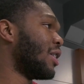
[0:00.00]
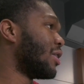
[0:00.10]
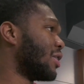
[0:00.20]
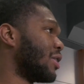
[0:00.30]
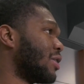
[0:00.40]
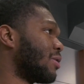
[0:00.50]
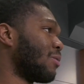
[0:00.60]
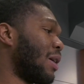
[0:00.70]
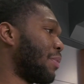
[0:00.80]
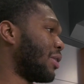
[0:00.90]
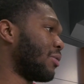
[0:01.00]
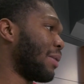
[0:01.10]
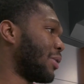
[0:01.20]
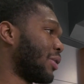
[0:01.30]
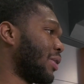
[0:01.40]
just repping,
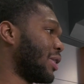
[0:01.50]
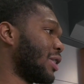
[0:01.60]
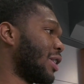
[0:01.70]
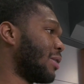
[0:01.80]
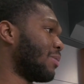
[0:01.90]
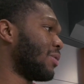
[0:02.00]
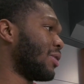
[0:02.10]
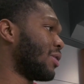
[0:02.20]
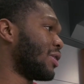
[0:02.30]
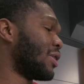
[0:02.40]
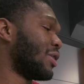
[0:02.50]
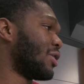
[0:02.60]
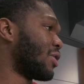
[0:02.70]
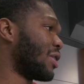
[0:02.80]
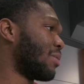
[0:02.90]
repping threes up, you know, just,
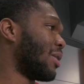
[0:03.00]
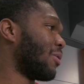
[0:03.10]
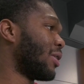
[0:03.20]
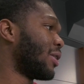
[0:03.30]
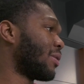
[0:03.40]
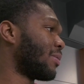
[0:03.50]
just trusting my work.